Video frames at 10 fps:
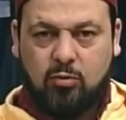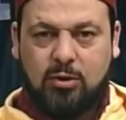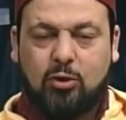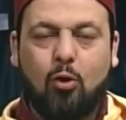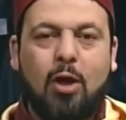
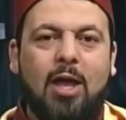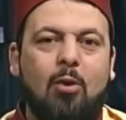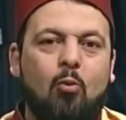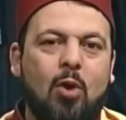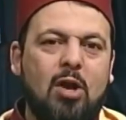So
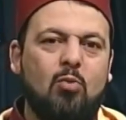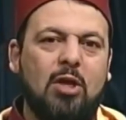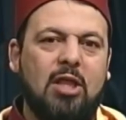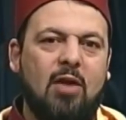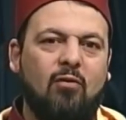when
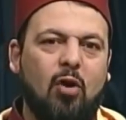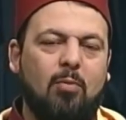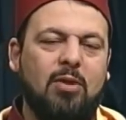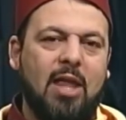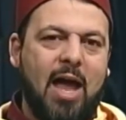we develop
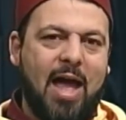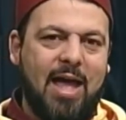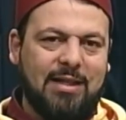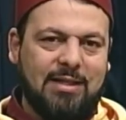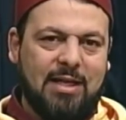
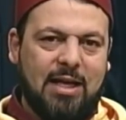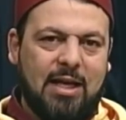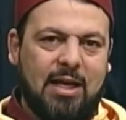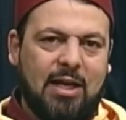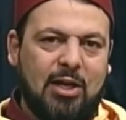that
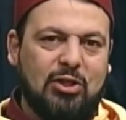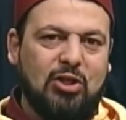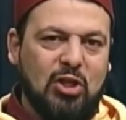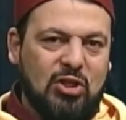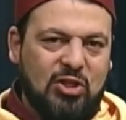uh,
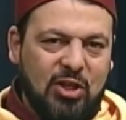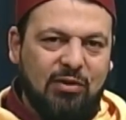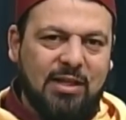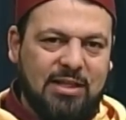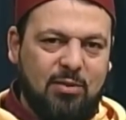
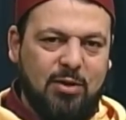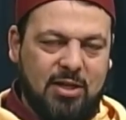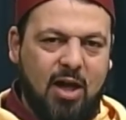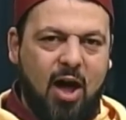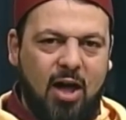sincerity
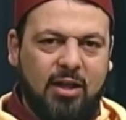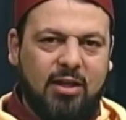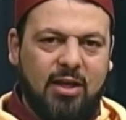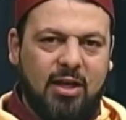with God,